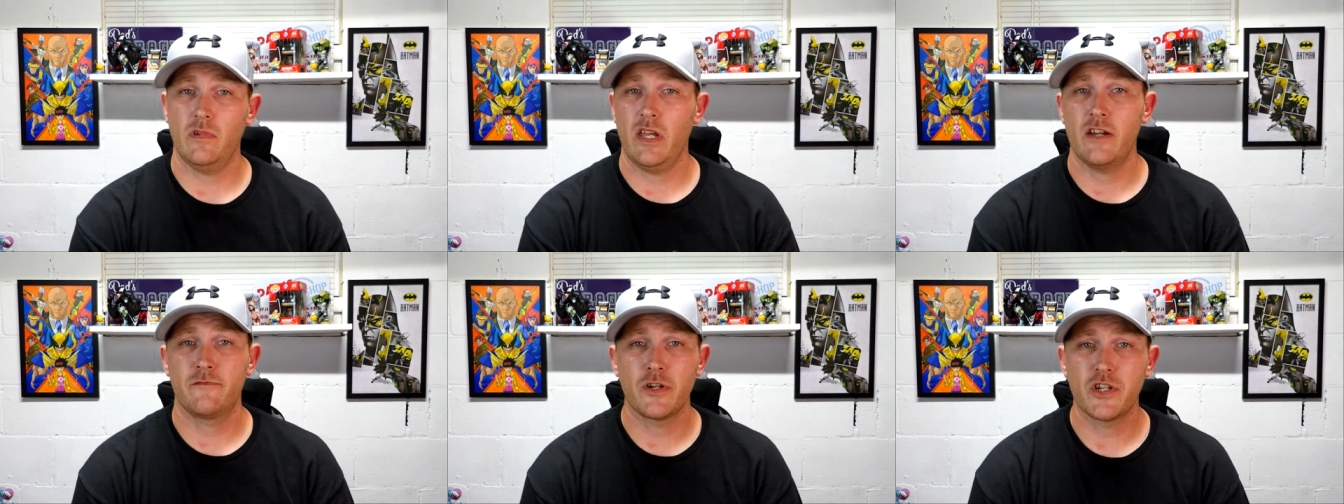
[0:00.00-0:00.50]

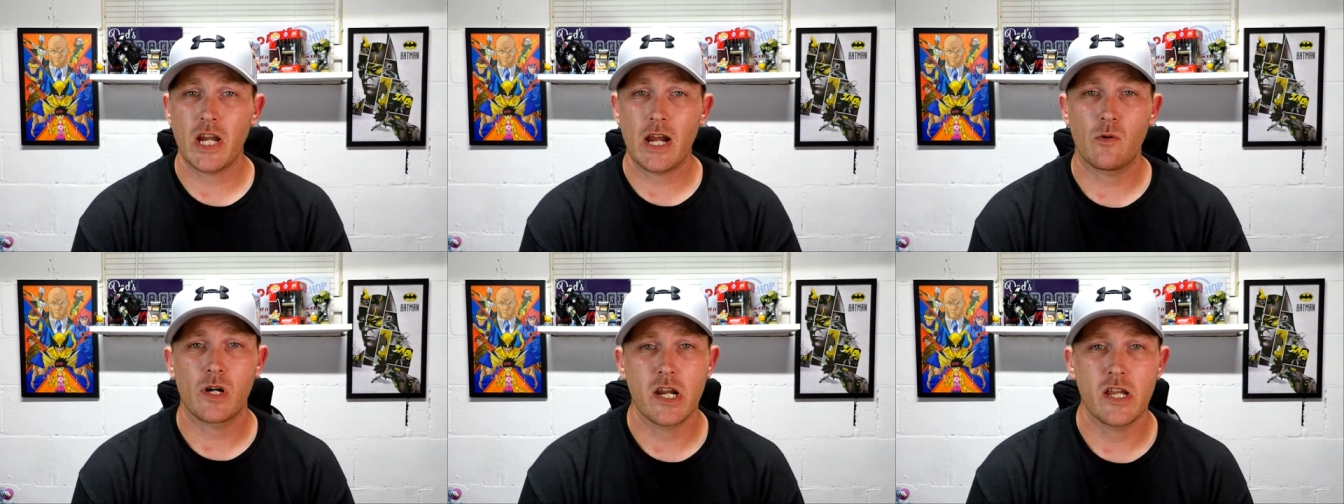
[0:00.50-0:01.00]
every
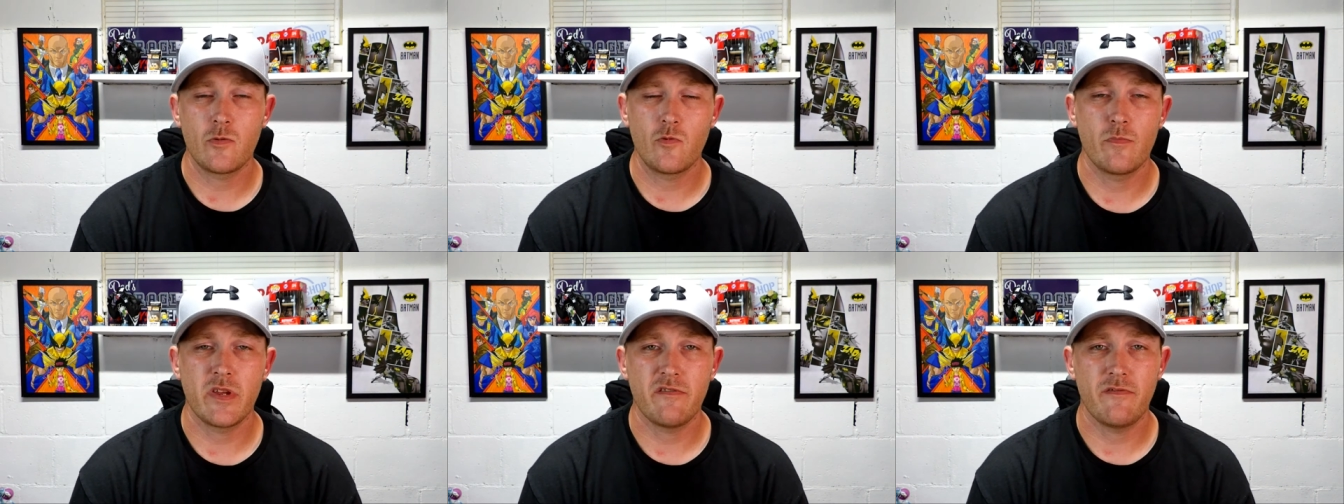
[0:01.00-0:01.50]
shower head would
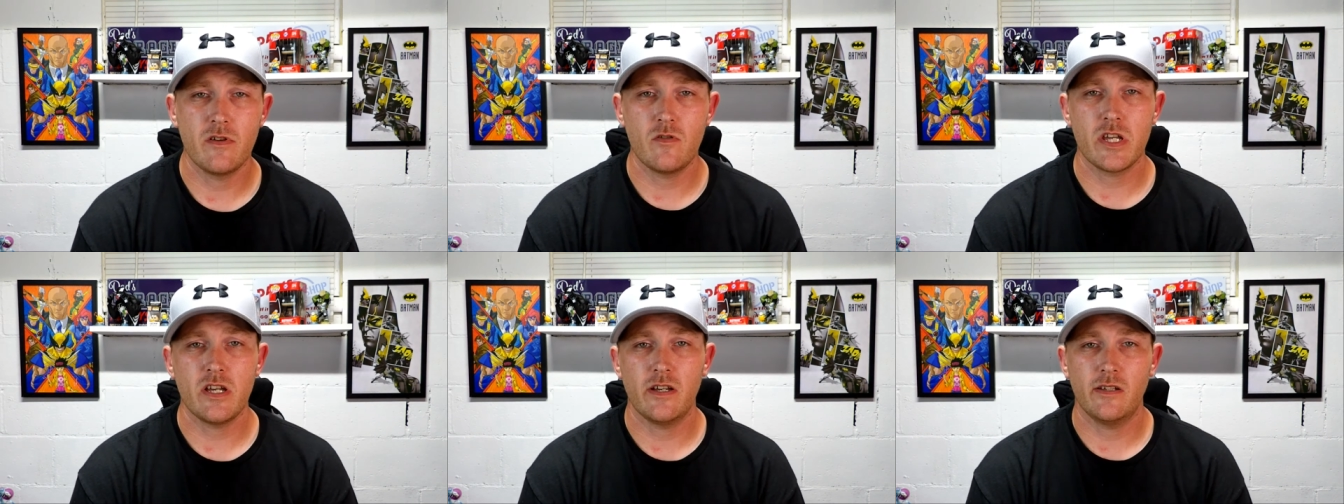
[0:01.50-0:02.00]
be filled
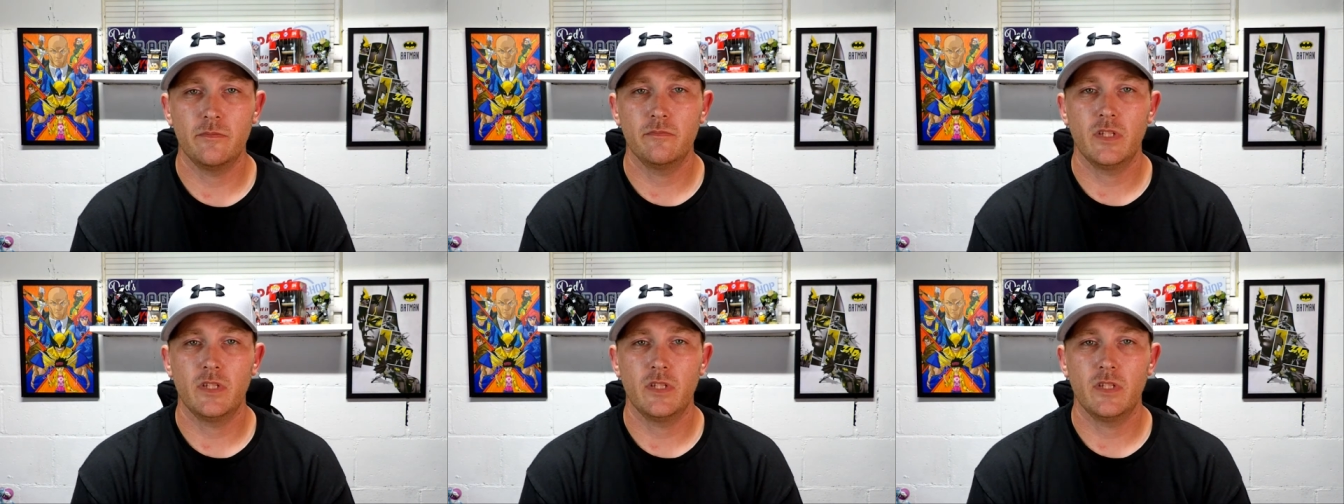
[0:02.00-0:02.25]
up.